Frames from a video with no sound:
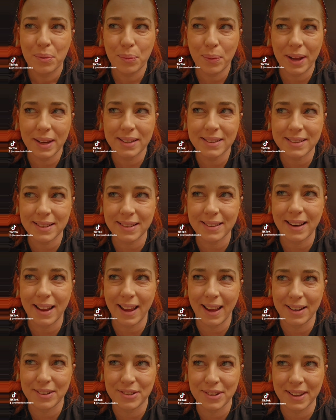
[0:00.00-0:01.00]
Western
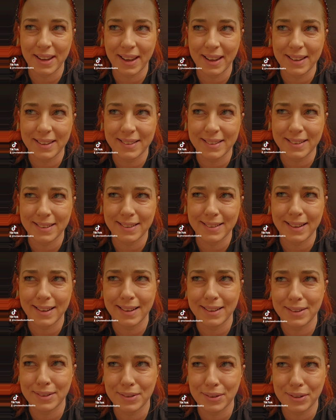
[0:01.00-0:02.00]
educated,
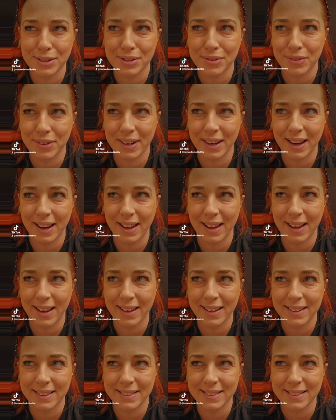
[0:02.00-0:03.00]

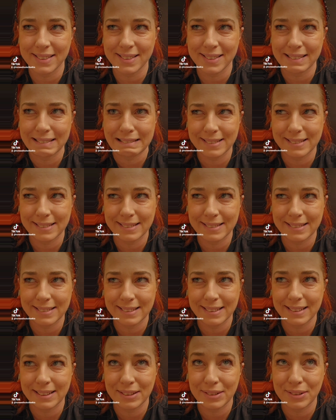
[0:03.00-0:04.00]
industrialized,
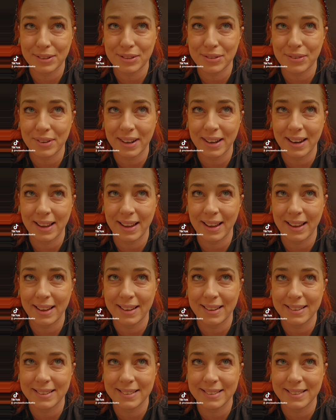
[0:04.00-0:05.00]

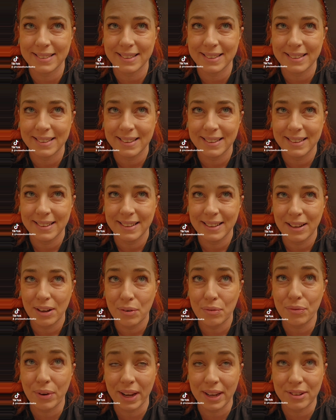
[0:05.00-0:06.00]
industrialized,
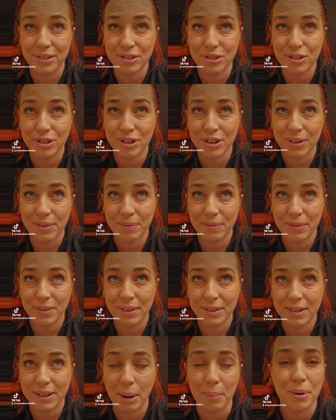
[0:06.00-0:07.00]
rich,
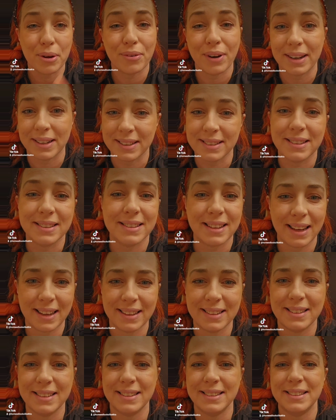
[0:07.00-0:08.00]
democratic
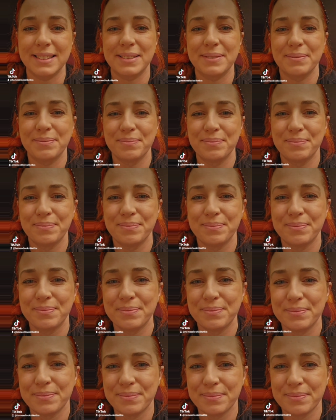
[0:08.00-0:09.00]
societies.
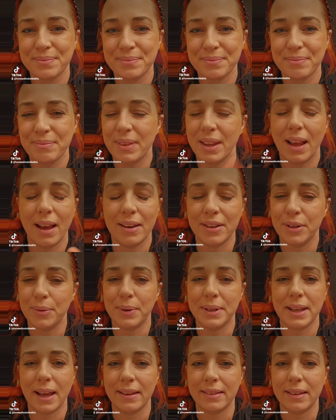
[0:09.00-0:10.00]
I knew
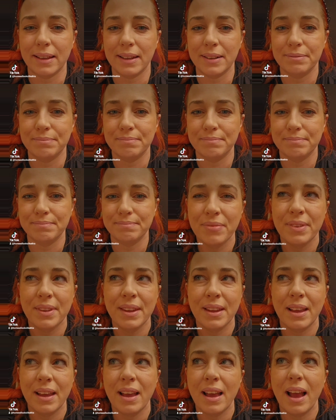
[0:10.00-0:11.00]
I'd get there.
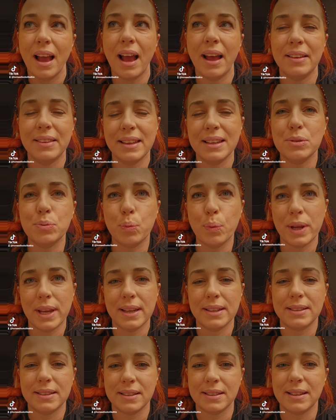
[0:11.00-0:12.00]
And these
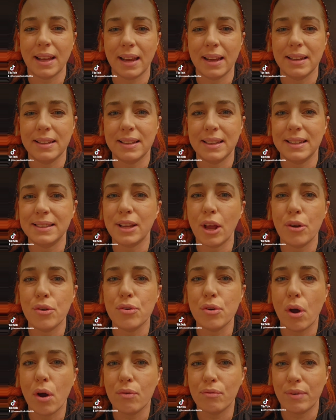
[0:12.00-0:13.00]
weird societies are
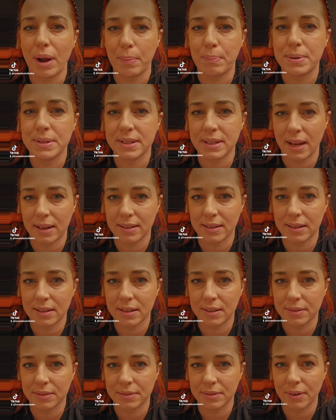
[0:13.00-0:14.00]
not
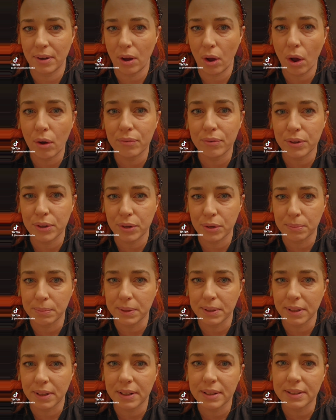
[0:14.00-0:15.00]
representative of
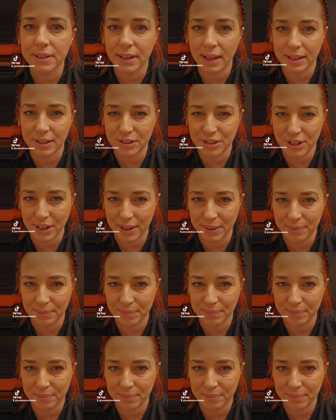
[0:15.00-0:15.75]
human nature.